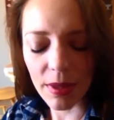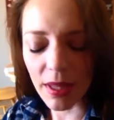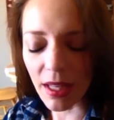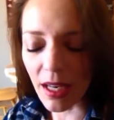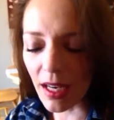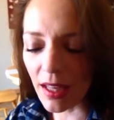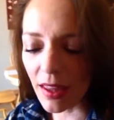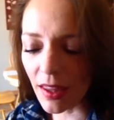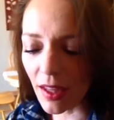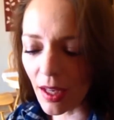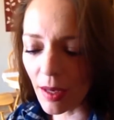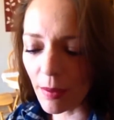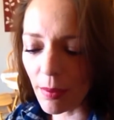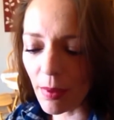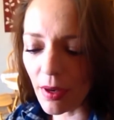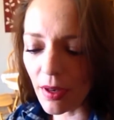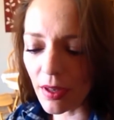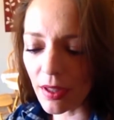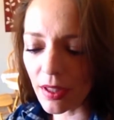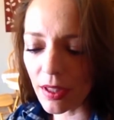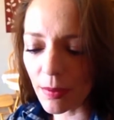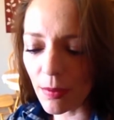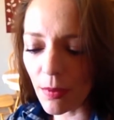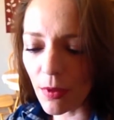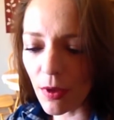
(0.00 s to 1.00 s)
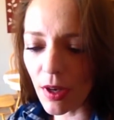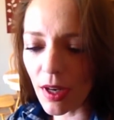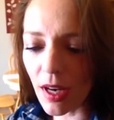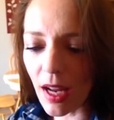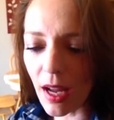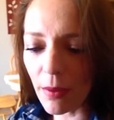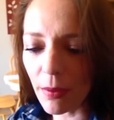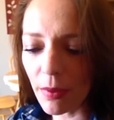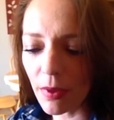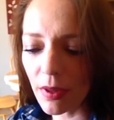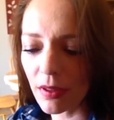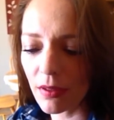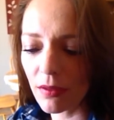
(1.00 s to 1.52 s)
I thought about it some more and
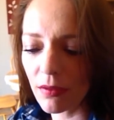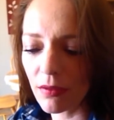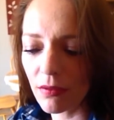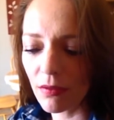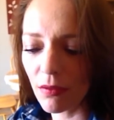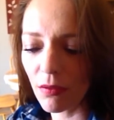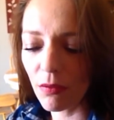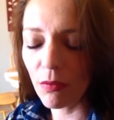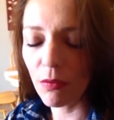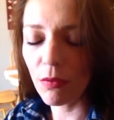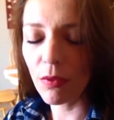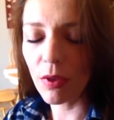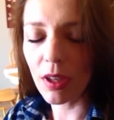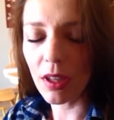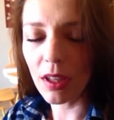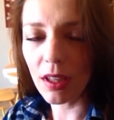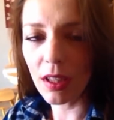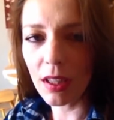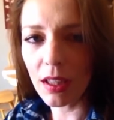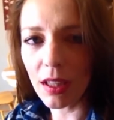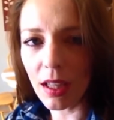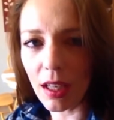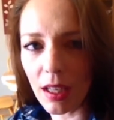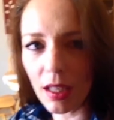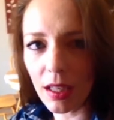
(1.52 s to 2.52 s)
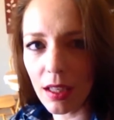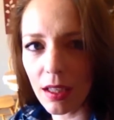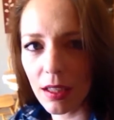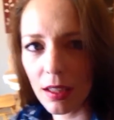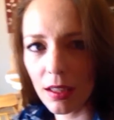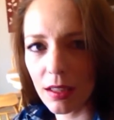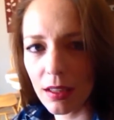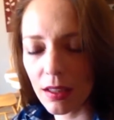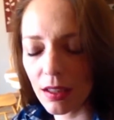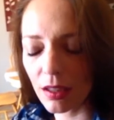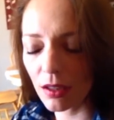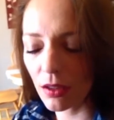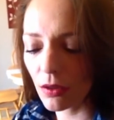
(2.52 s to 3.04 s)
I would really like
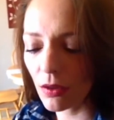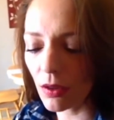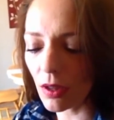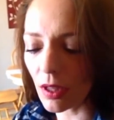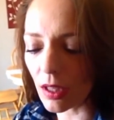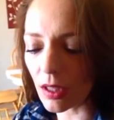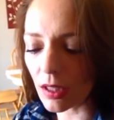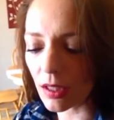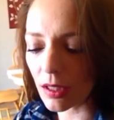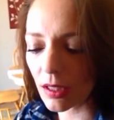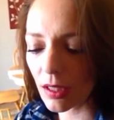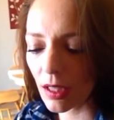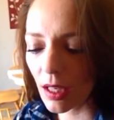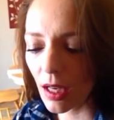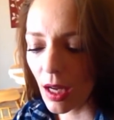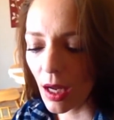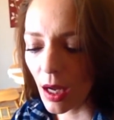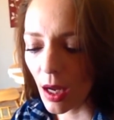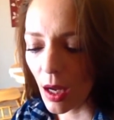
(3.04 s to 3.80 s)
to do this.